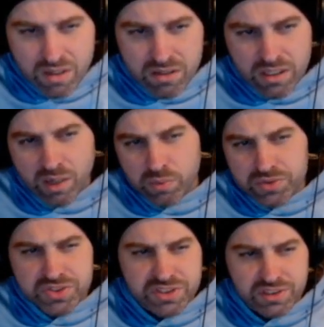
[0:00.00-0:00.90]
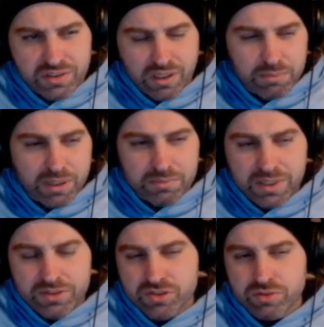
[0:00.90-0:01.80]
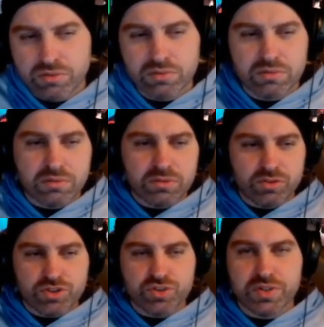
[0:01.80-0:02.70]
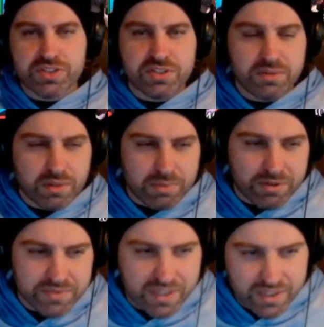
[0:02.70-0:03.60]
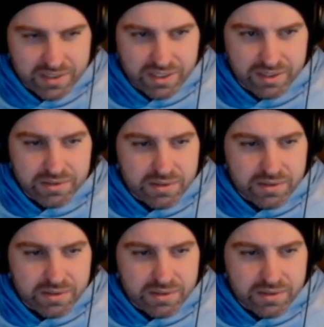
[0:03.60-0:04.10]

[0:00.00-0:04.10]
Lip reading: yeah, we'll see. I'm not too stressed about that yet.